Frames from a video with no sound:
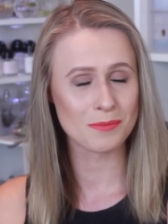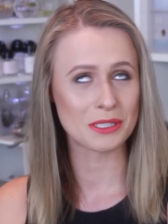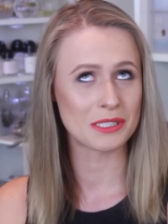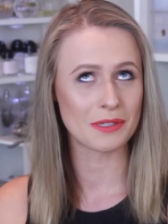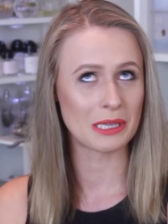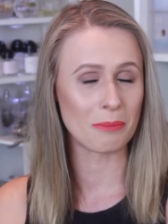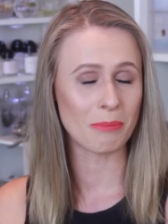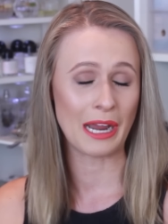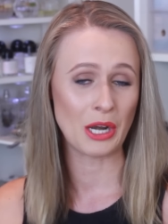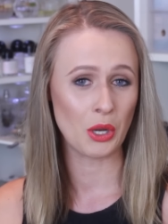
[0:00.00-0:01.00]
specifically
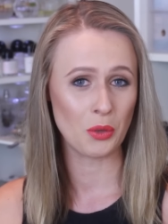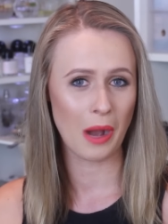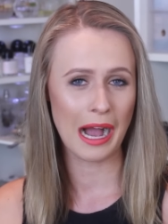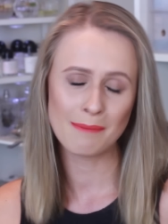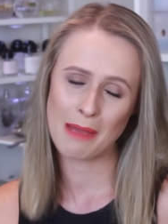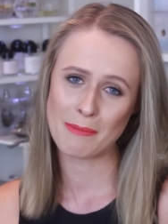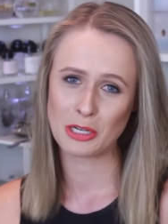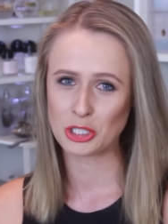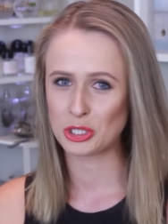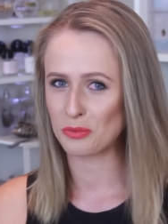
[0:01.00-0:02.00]
Pinot Noir,
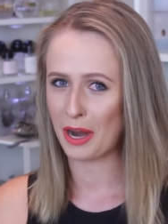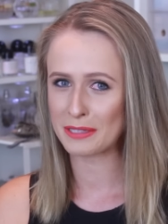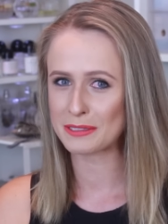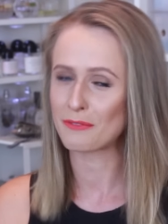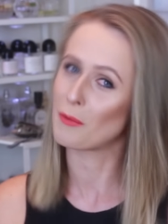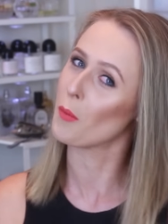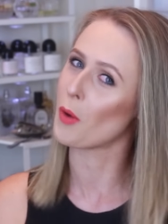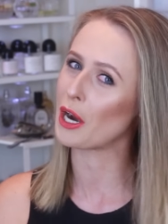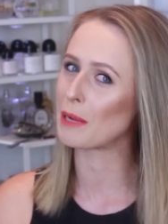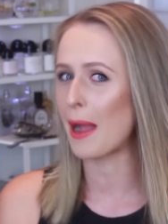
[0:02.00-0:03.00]
maybe a Shiraz if I'm not
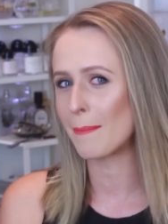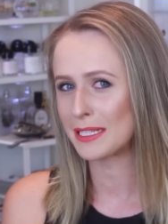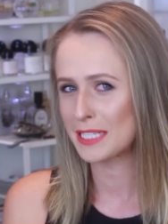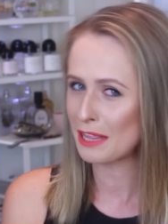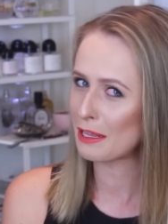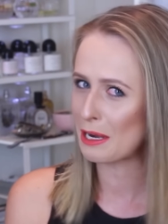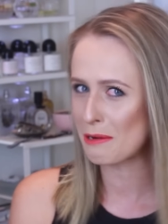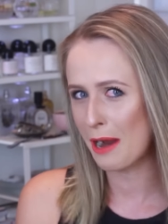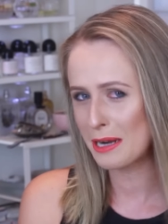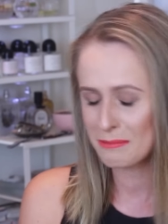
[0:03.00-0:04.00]
worrying about my teeth
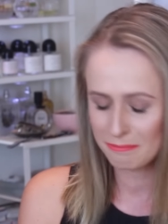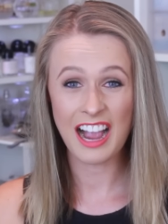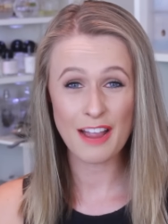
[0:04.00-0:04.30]
getting red.